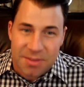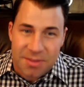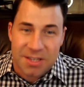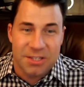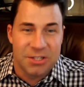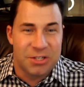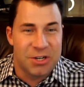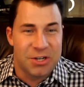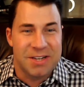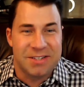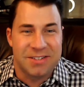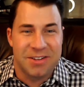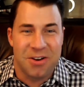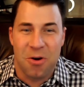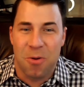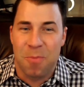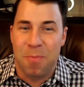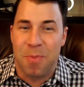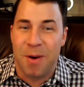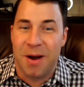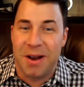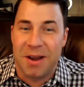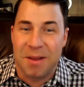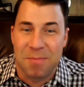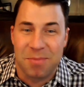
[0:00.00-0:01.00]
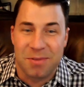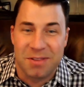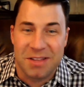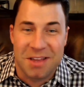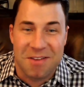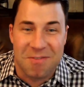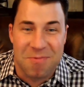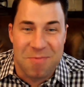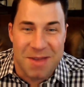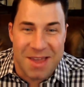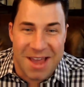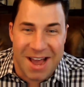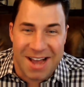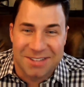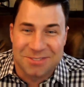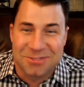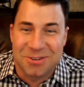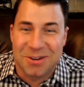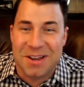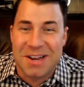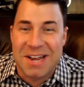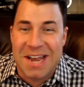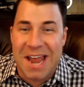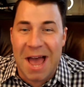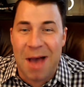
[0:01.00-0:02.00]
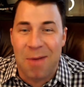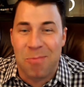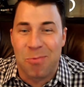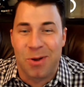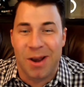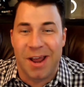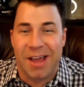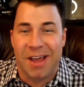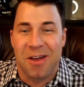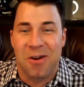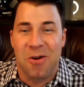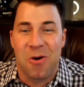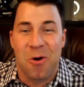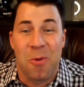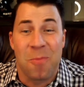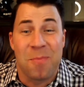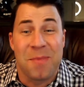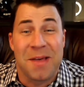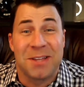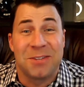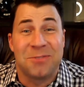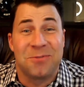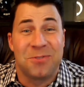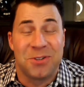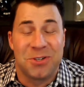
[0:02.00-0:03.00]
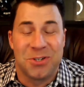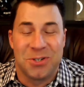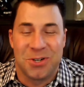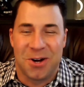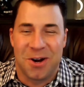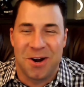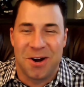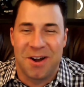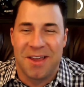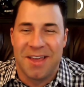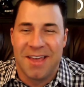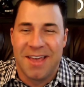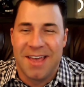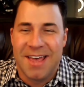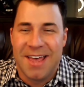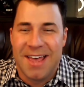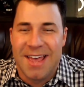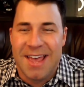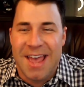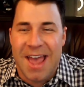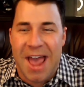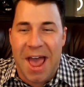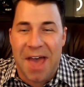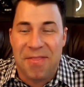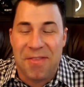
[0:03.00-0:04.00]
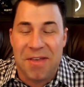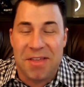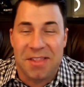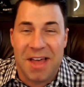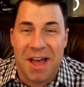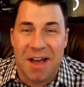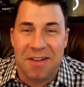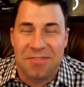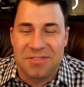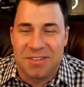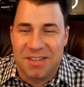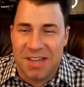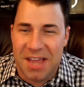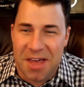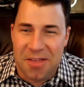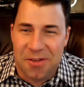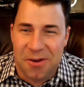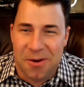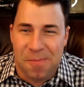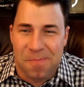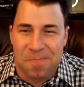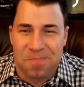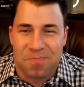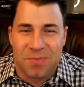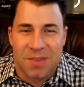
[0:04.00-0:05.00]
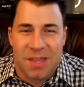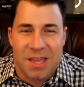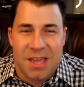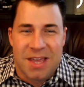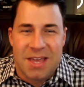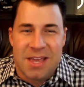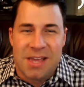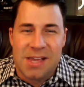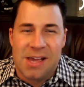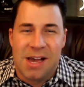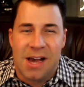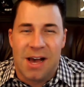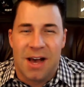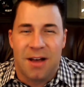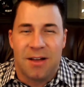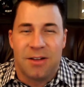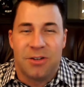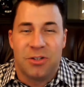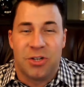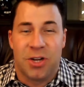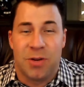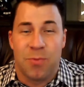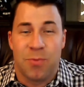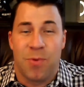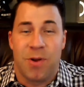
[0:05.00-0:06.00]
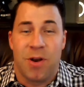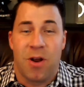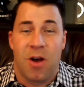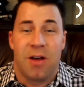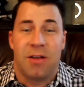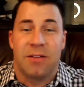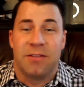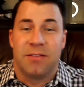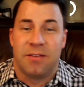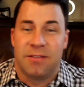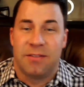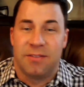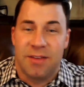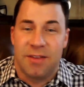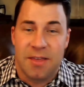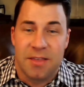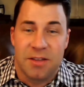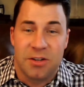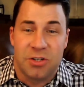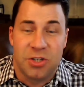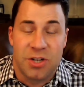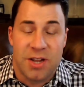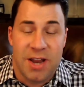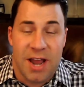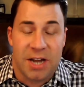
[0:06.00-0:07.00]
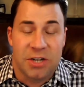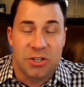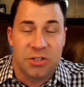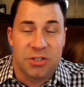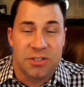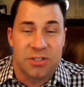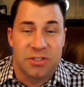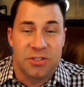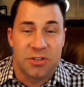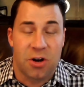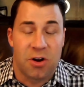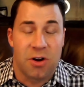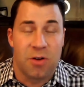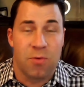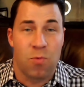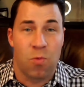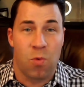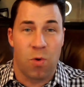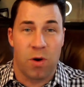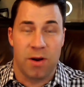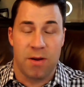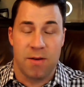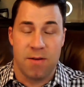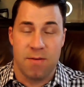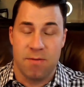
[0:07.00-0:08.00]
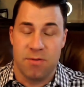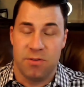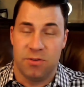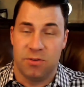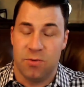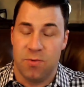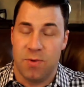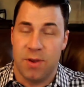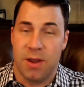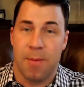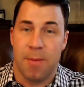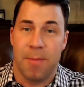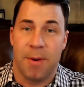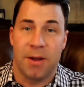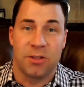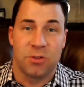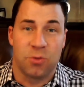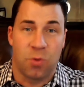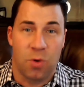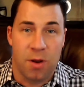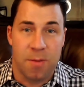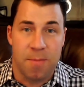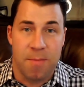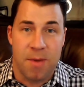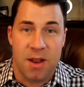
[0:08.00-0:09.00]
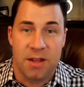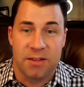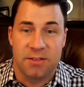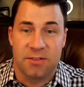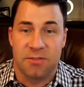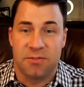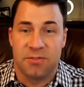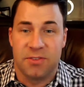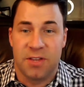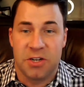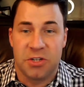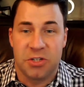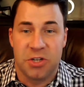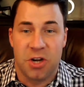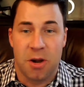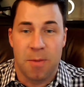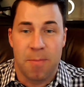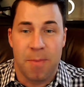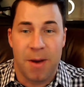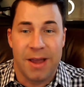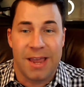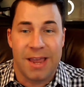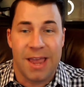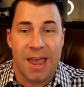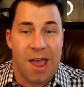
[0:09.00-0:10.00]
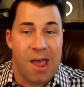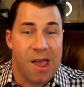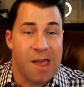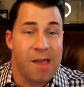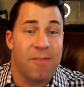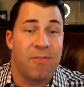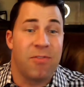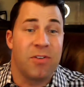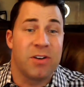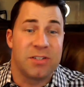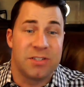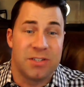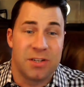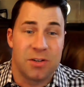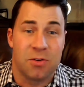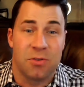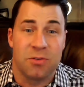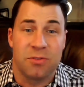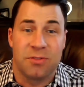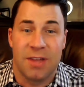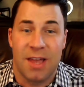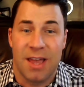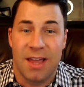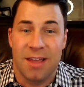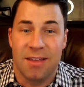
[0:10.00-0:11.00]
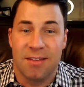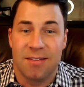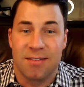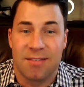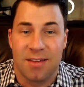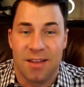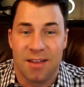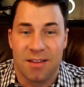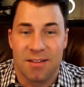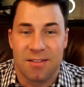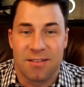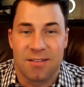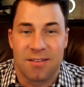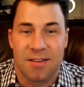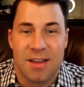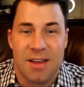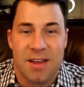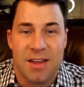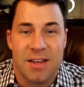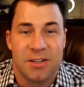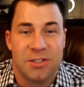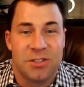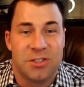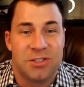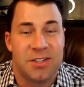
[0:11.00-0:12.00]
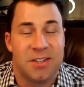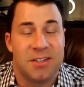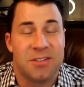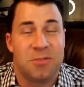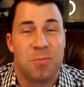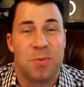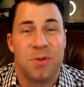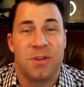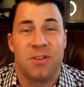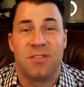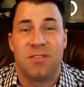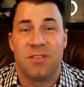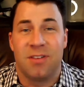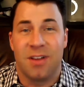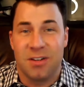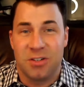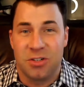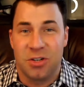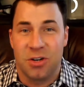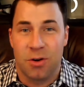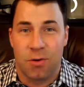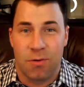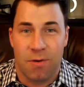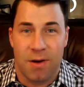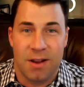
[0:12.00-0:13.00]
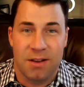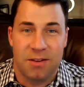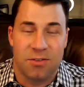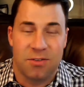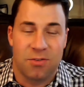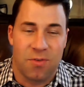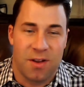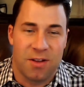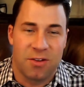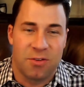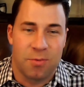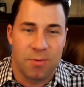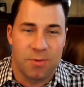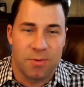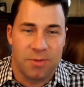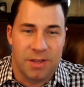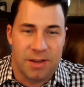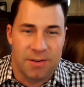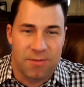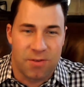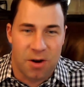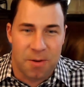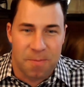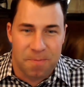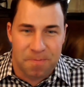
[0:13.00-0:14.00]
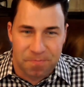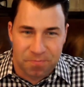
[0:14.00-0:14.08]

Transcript: Jane said, "Oh, buddy, believe me, I took a nap when I got home, that's for sure." And they laughed together. Jane went on to say that she had actually started doing about 20 minutes of stationary bike every single day since. She said it's been such a great stress reliever.